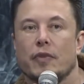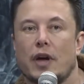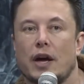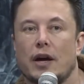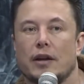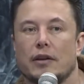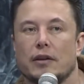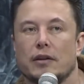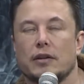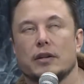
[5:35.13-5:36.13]
and
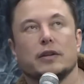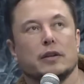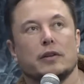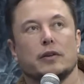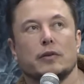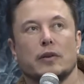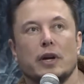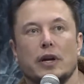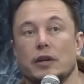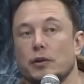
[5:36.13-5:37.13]

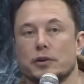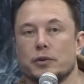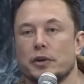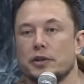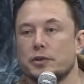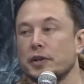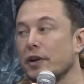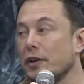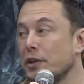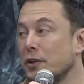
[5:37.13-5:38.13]
in the U.S. auto industry, the
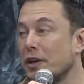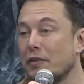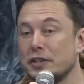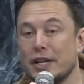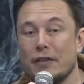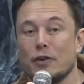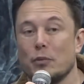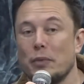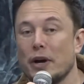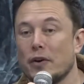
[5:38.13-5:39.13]
only two companies that haven't gone
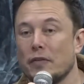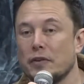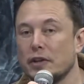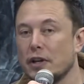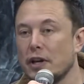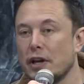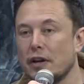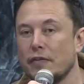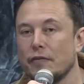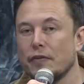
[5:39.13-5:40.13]
bankrupt,
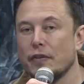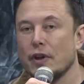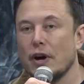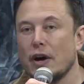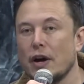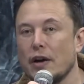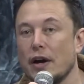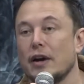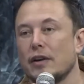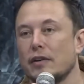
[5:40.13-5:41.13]

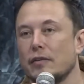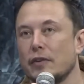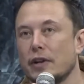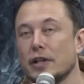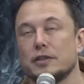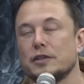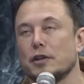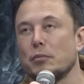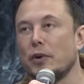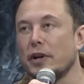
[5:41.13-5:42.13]
at least at
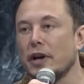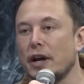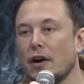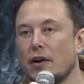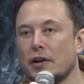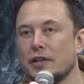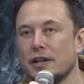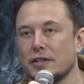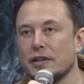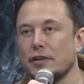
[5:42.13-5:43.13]
some point, are
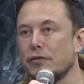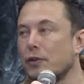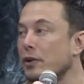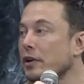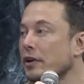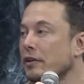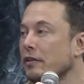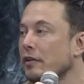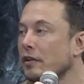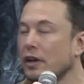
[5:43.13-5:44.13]
Tesla and Ford.
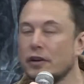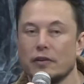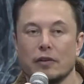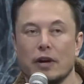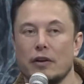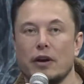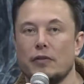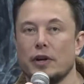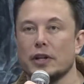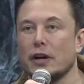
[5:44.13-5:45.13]

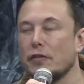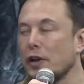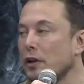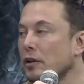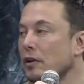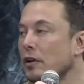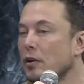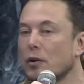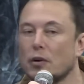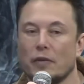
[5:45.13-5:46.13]
Every other company
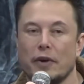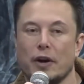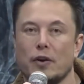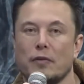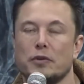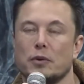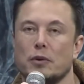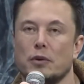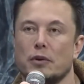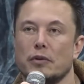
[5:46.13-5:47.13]
got bankrupt
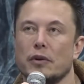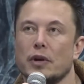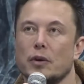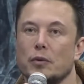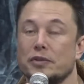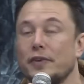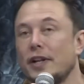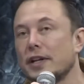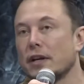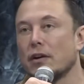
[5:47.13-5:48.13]
or was
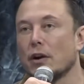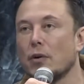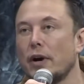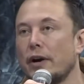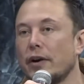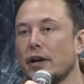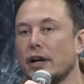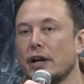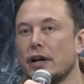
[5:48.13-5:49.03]
failing and got acquired.